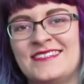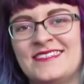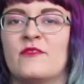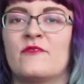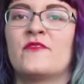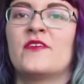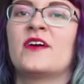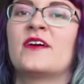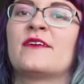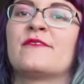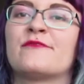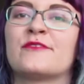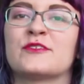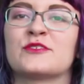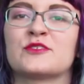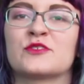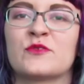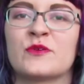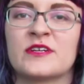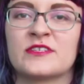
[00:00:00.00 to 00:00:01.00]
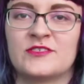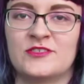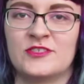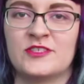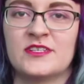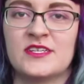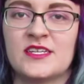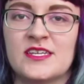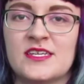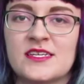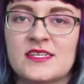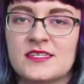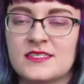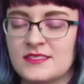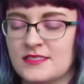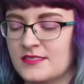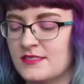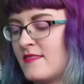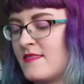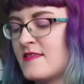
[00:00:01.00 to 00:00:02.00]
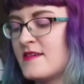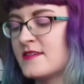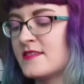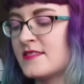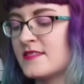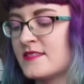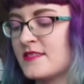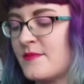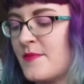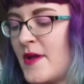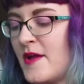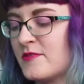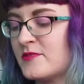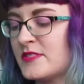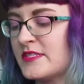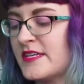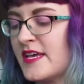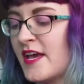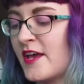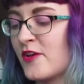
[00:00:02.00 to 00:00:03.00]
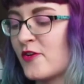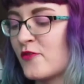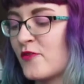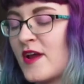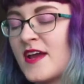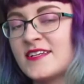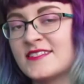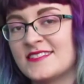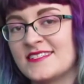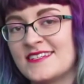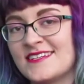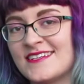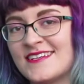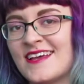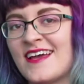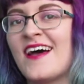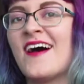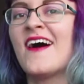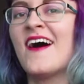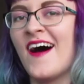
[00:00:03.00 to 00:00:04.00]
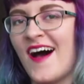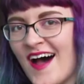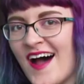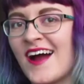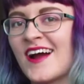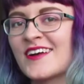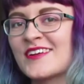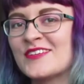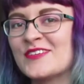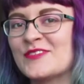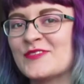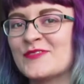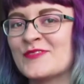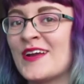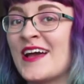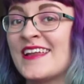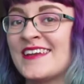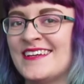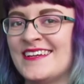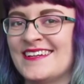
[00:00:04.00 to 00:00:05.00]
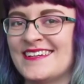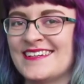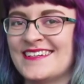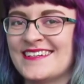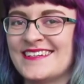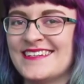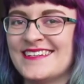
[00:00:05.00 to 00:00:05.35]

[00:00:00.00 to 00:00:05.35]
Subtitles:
The very first question is, "This is about to get crazy. Are you ready?"